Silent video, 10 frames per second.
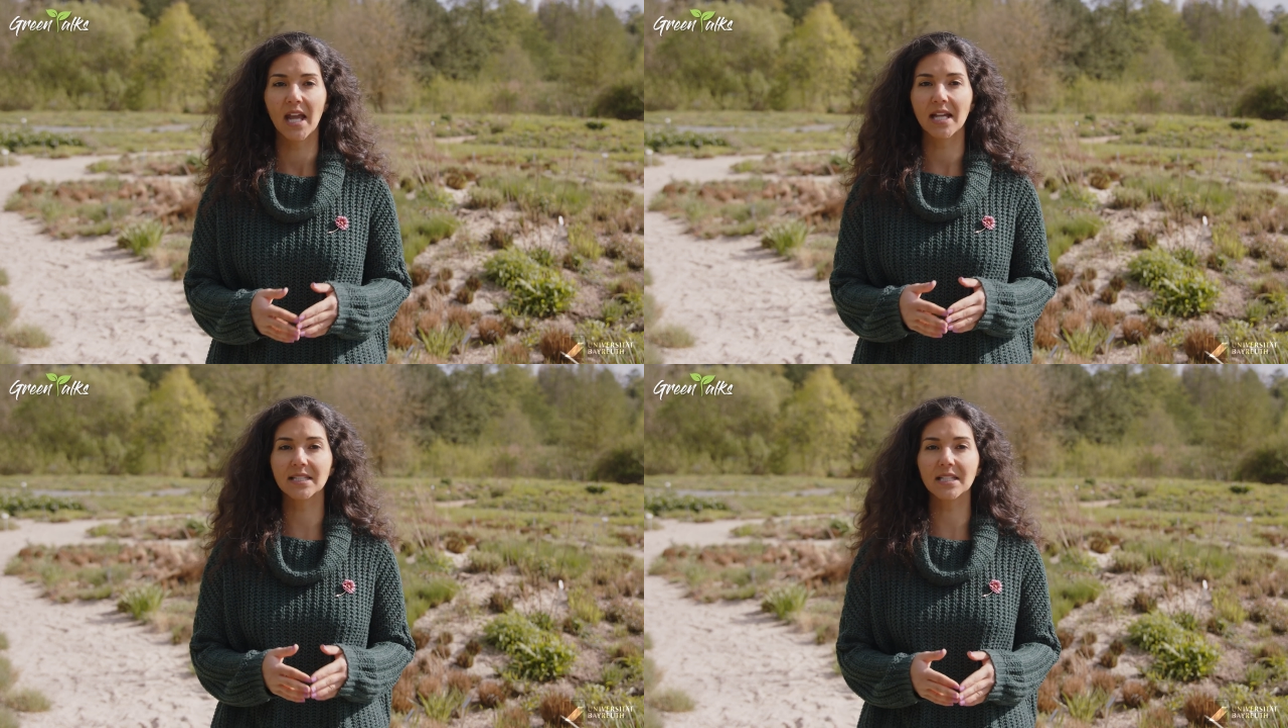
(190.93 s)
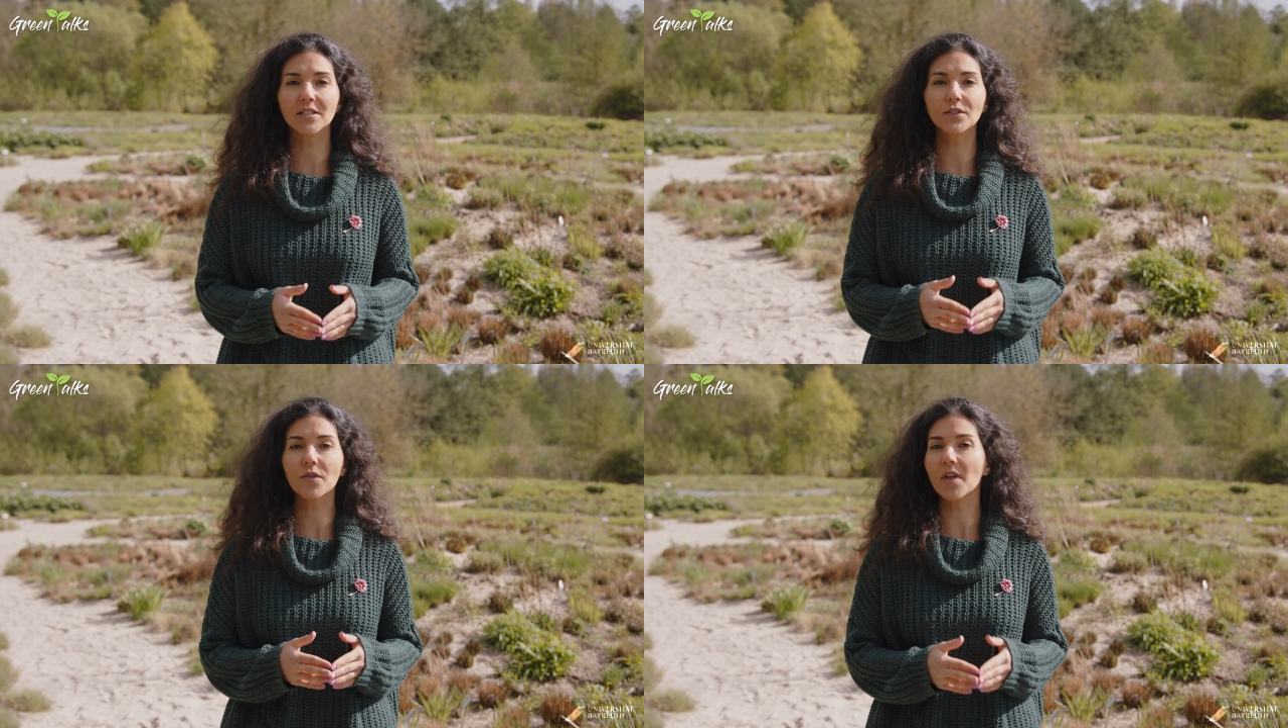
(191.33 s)
and
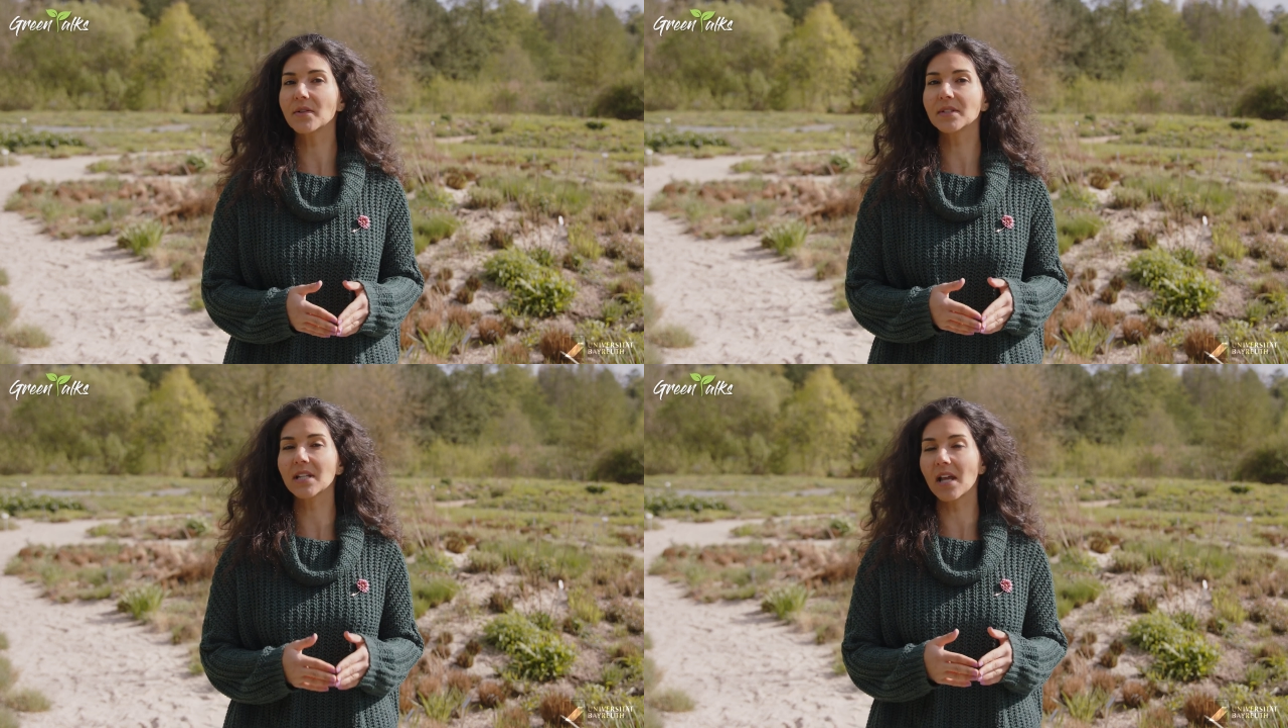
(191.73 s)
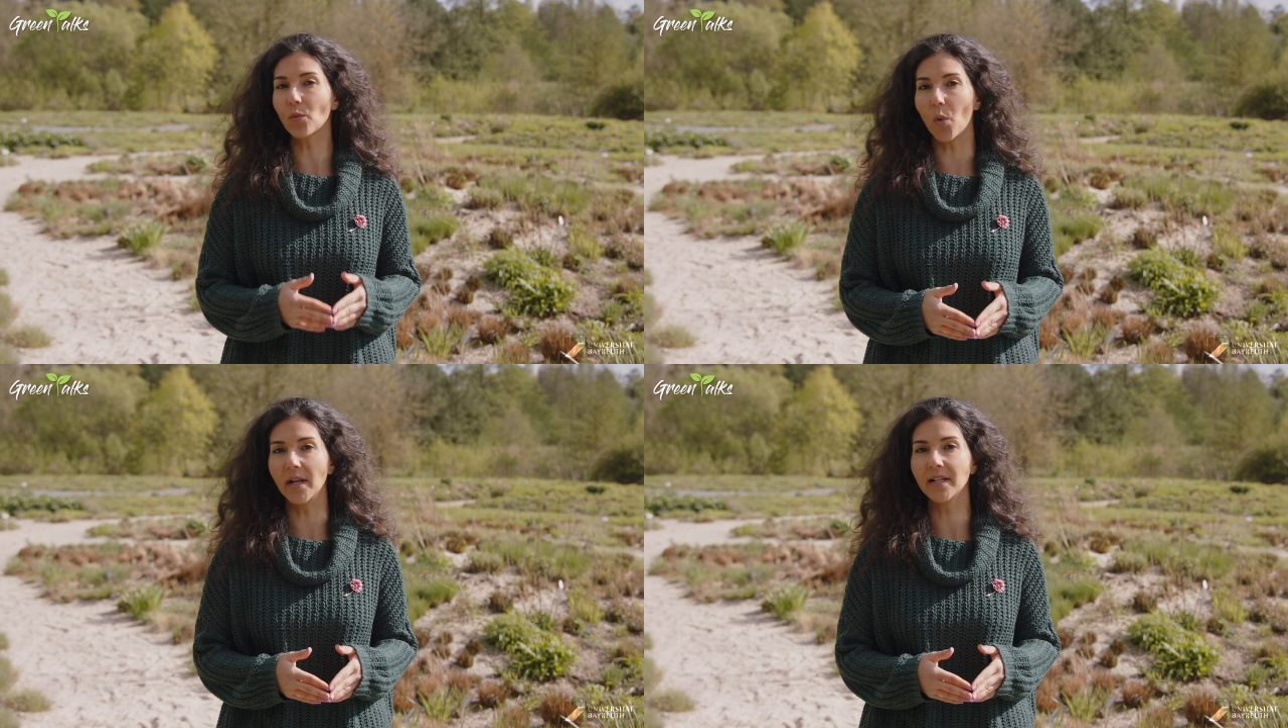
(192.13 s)
since
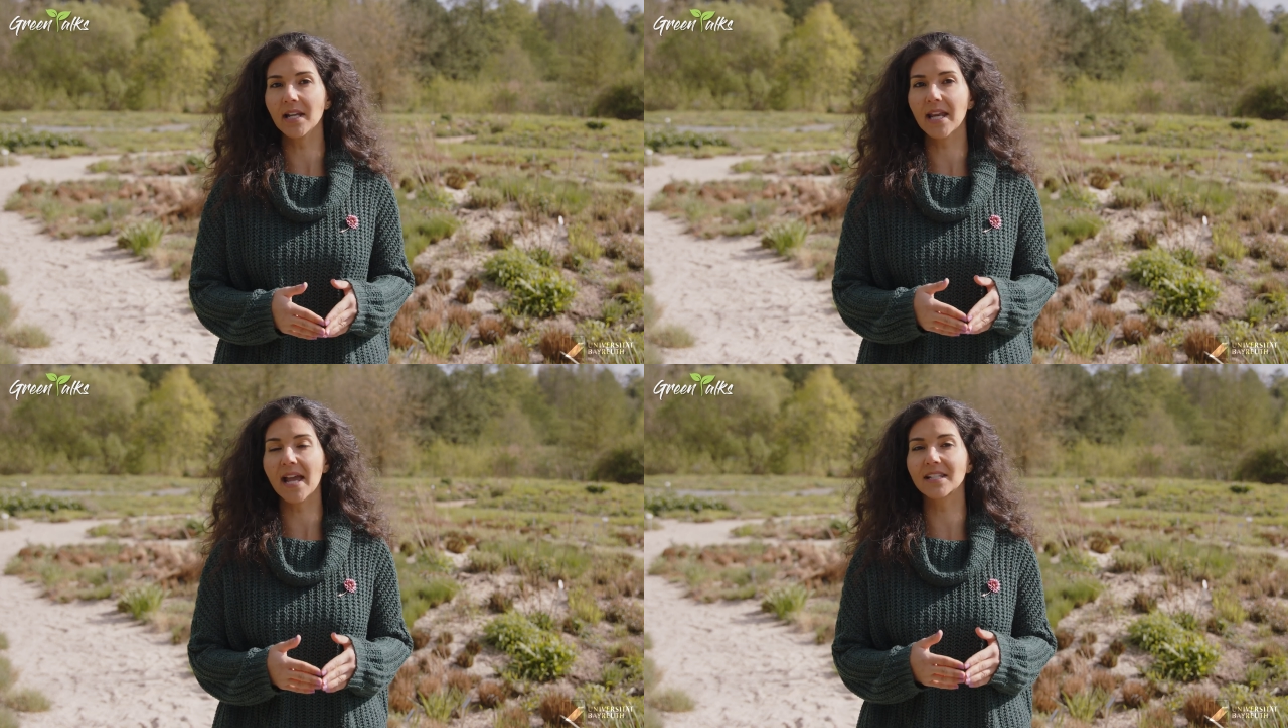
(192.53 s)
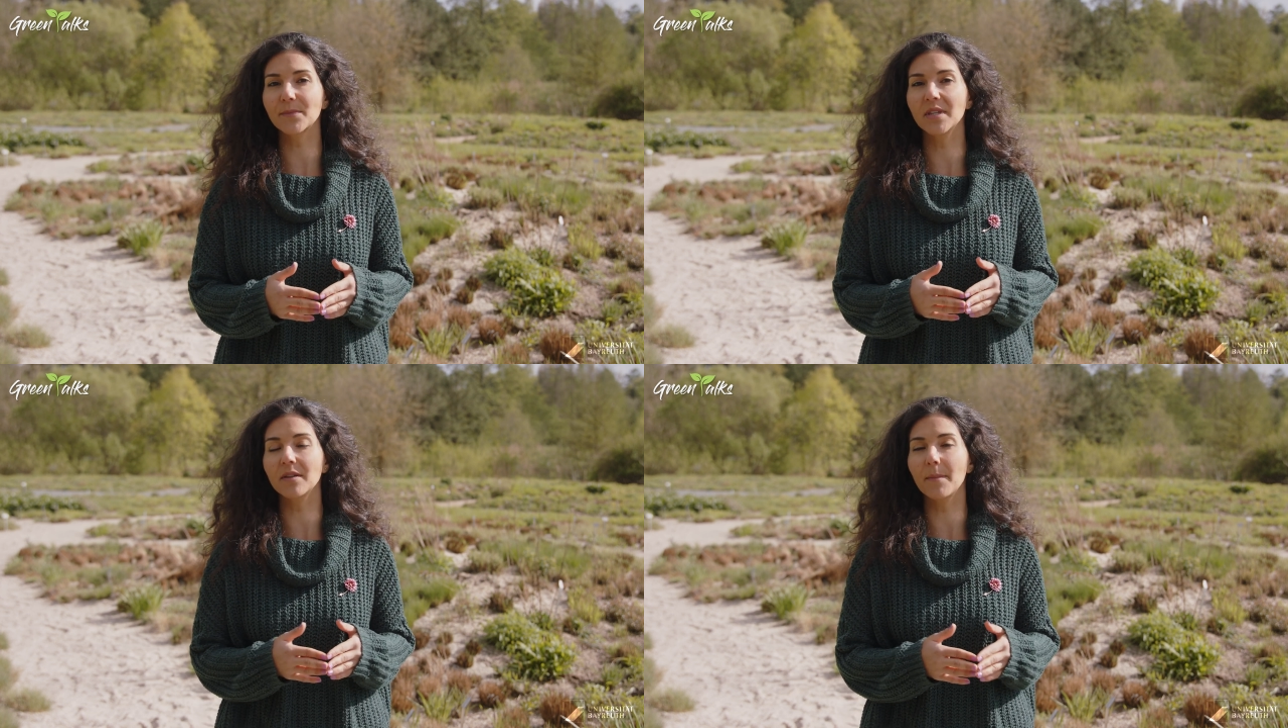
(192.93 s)
2001, he has
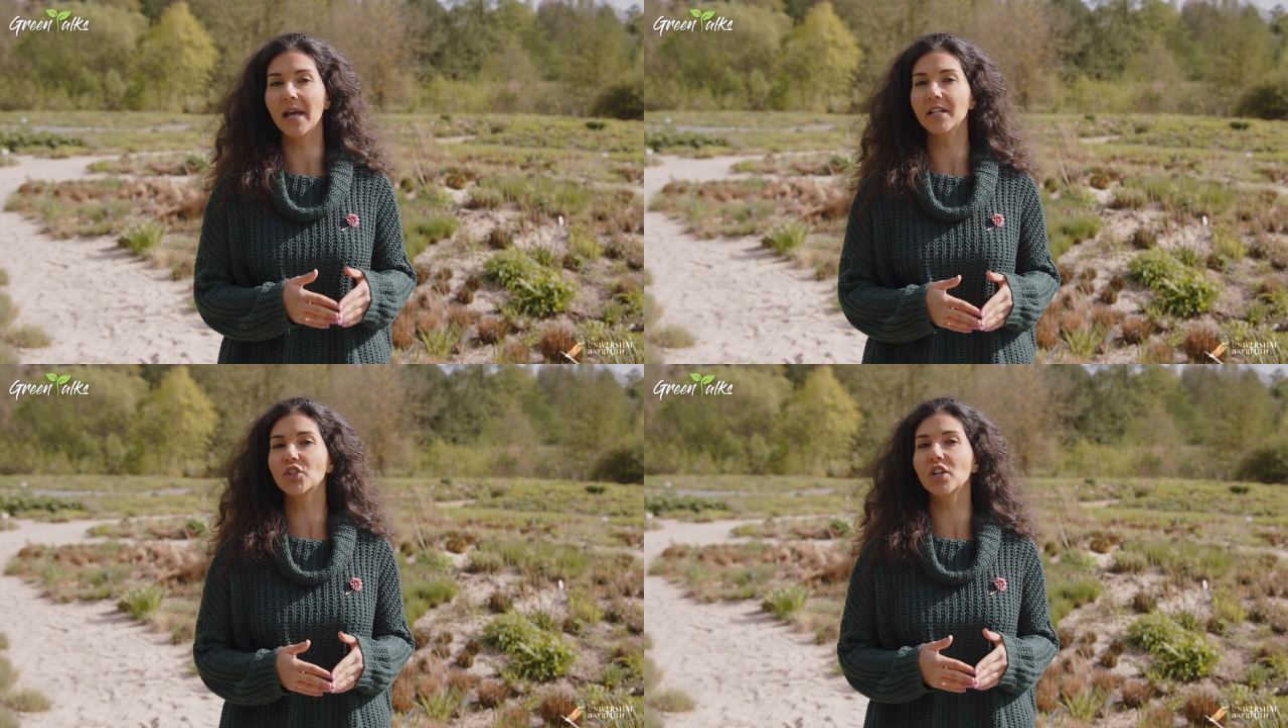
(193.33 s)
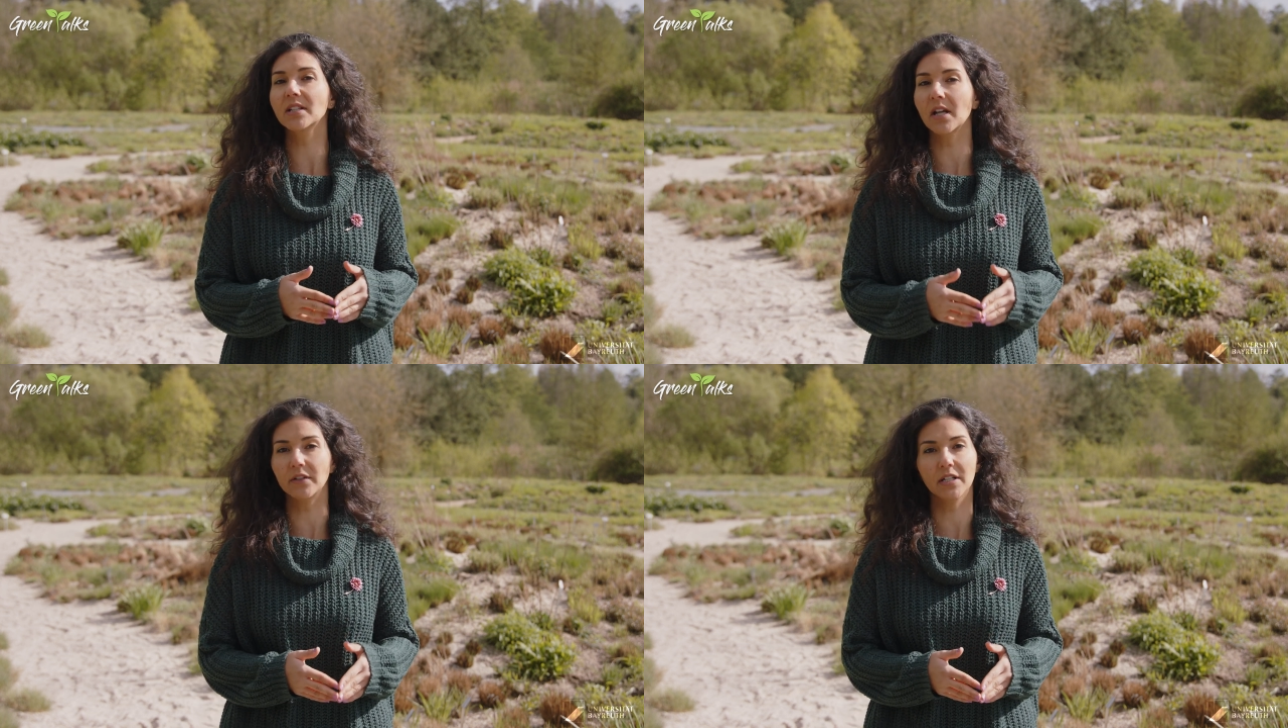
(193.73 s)
been the
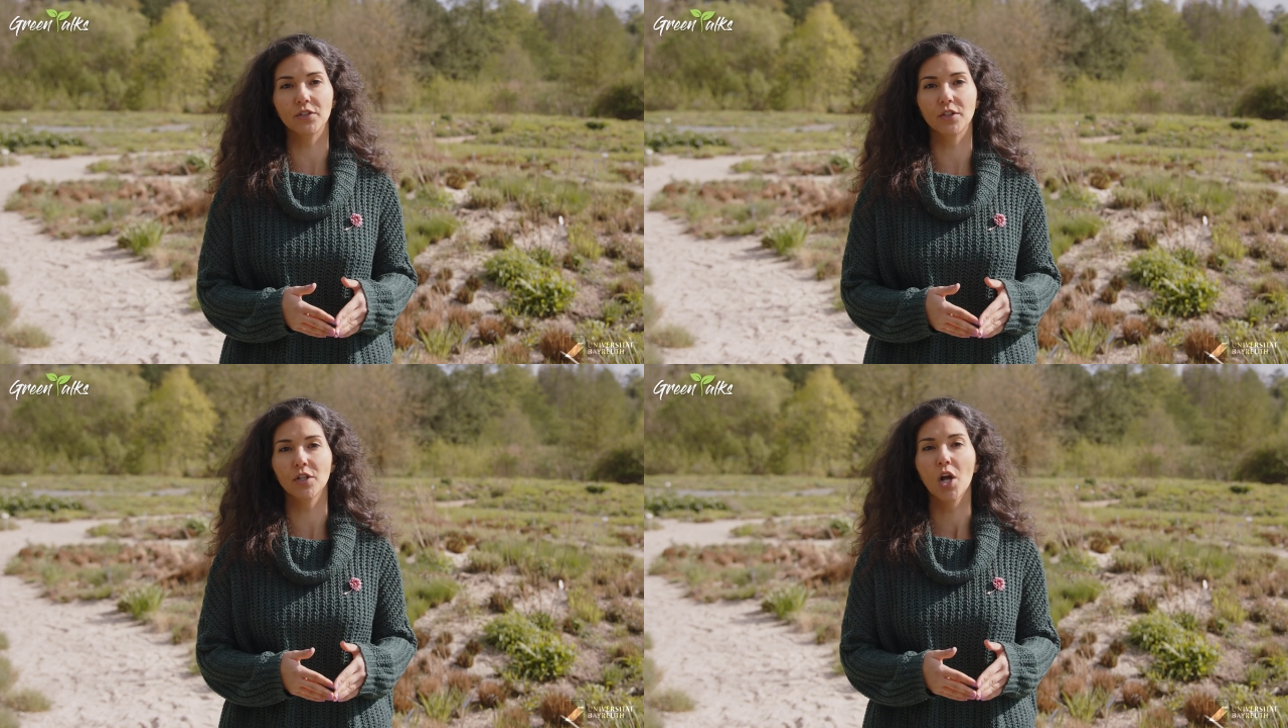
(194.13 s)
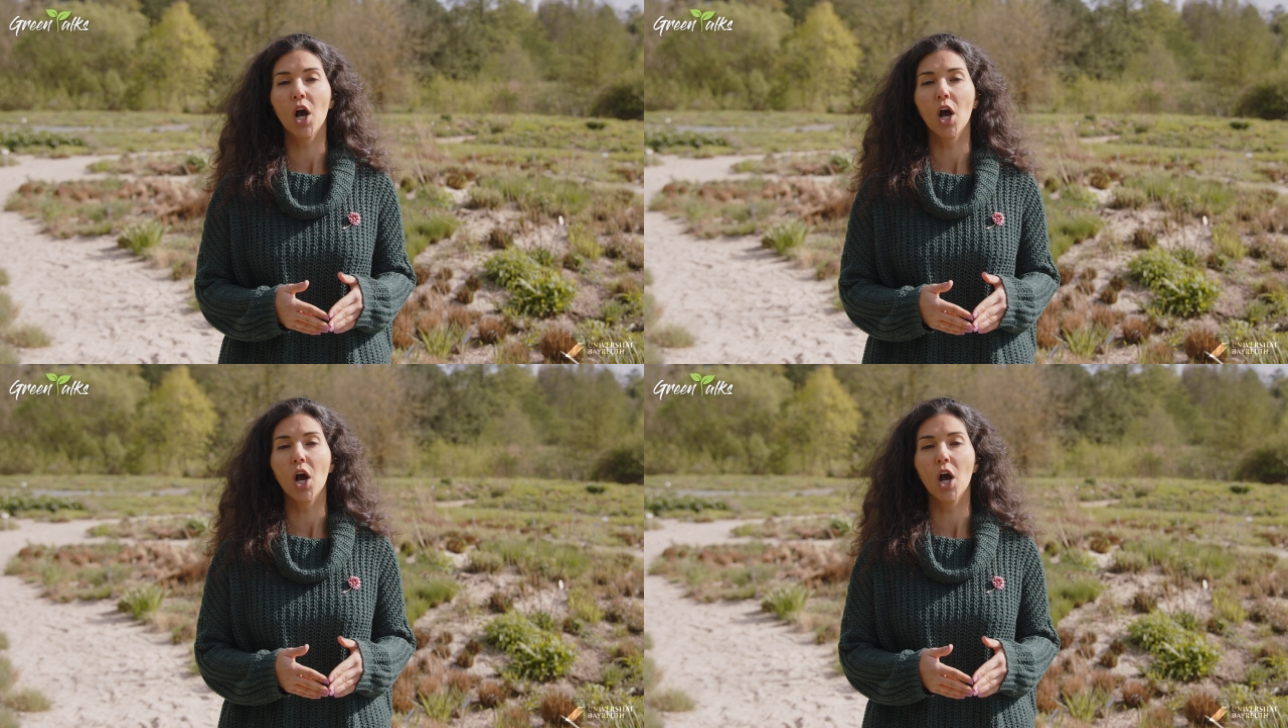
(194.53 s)
managing director